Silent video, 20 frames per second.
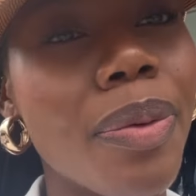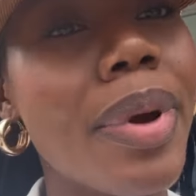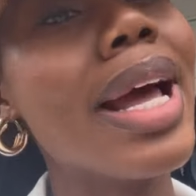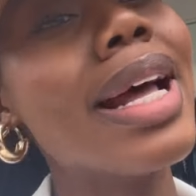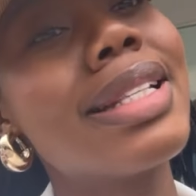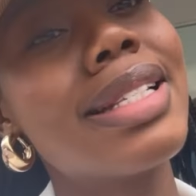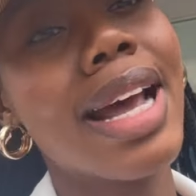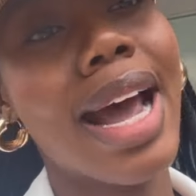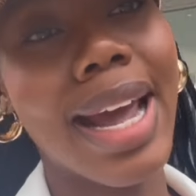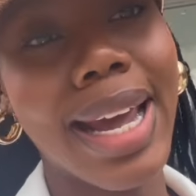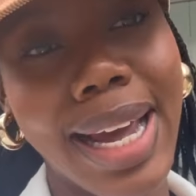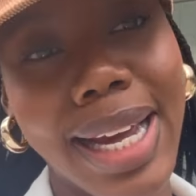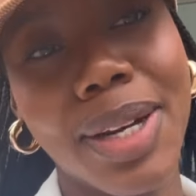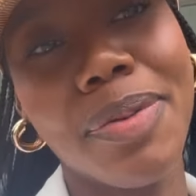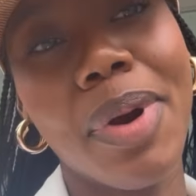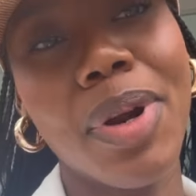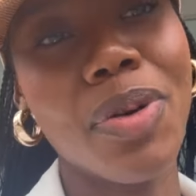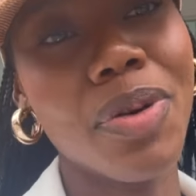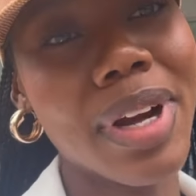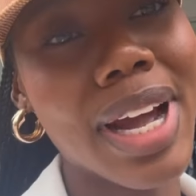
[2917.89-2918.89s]
We are tired
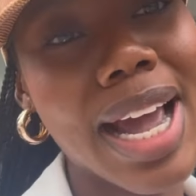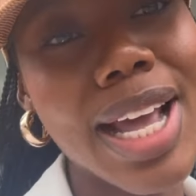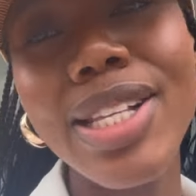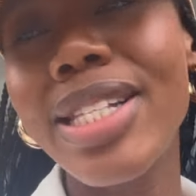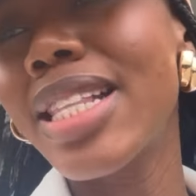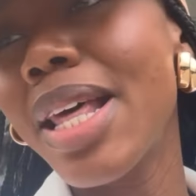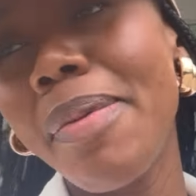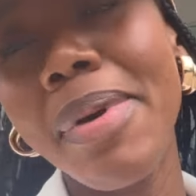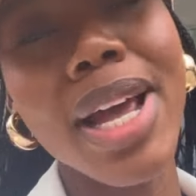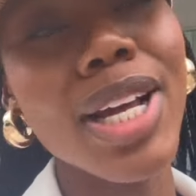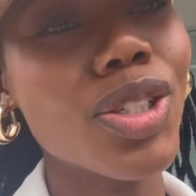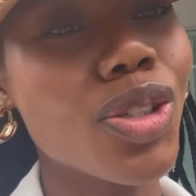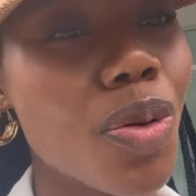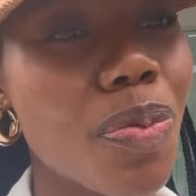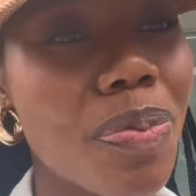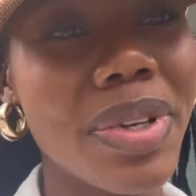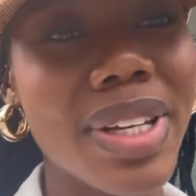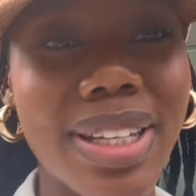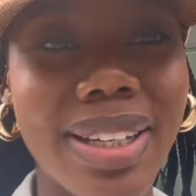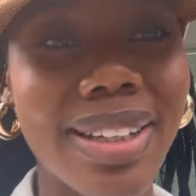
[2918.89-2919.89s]
banung. Guys, the way
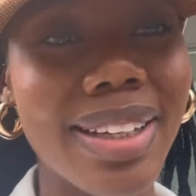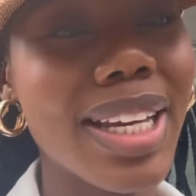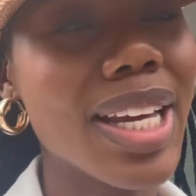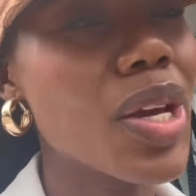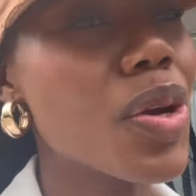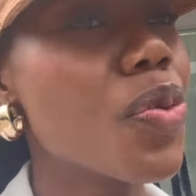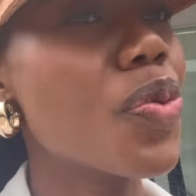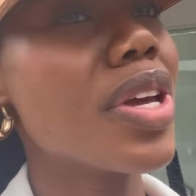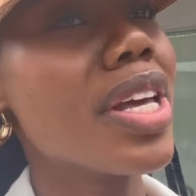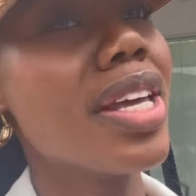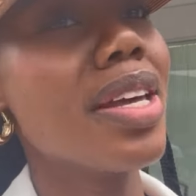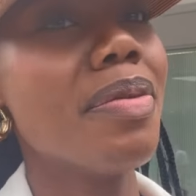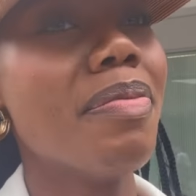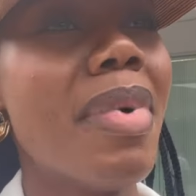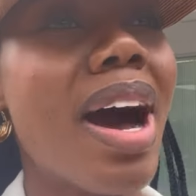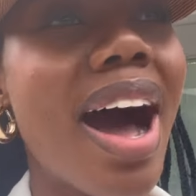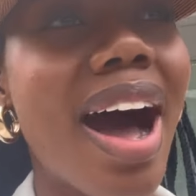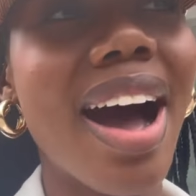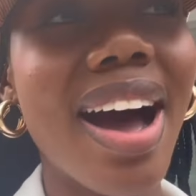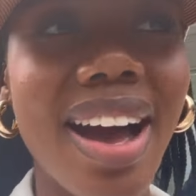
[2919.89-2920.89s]
shopping.
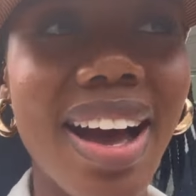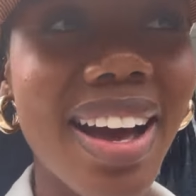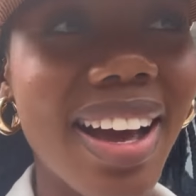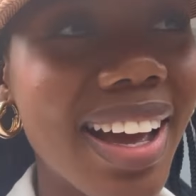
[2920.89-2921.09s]
Iwima.